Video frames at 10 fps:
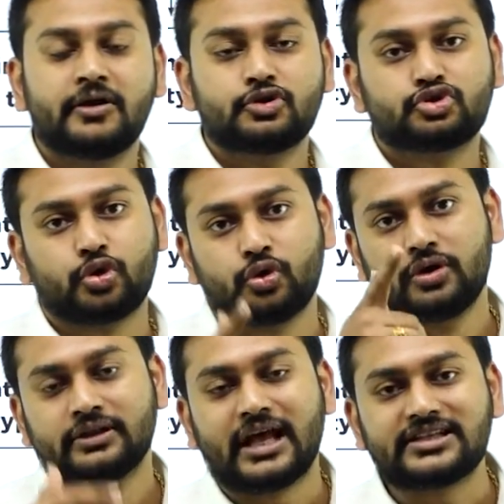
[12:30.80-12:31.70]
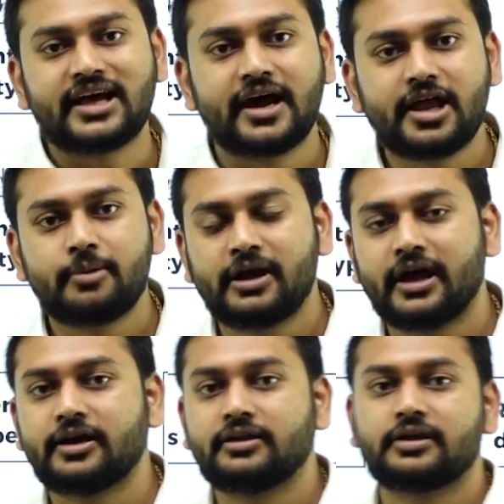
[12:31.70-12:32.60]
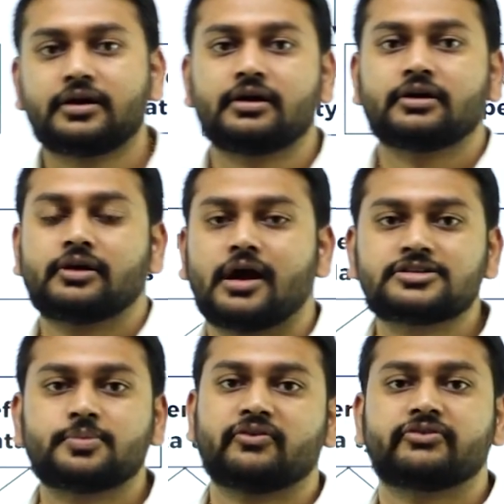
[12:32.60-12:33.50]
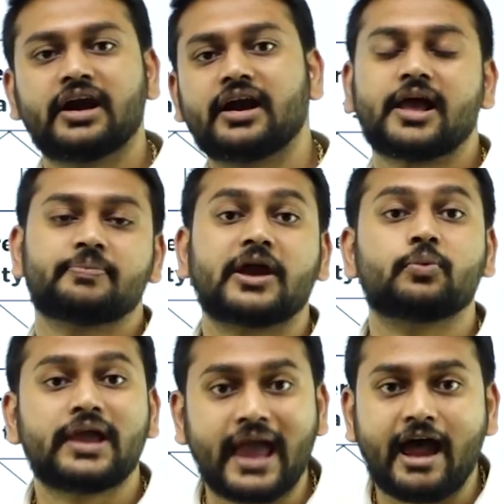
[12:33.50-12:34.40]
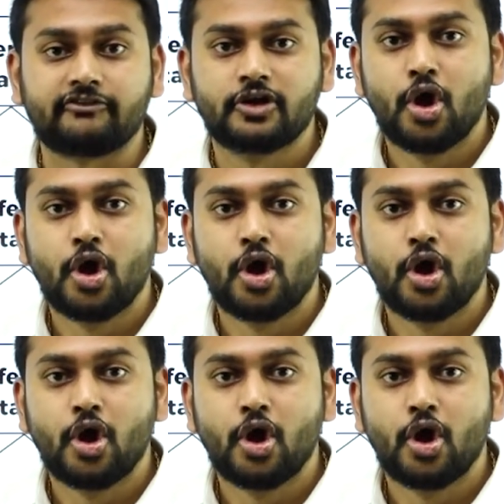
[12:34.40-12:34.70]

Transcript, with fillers: So that's the idea behind the concept of data type that we have.